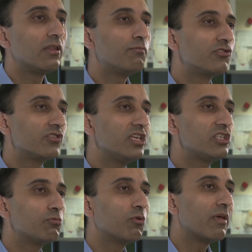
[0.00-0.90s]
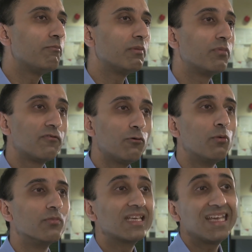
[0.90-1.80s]
The procedure will then be
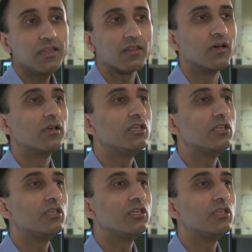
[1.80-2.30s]
performed either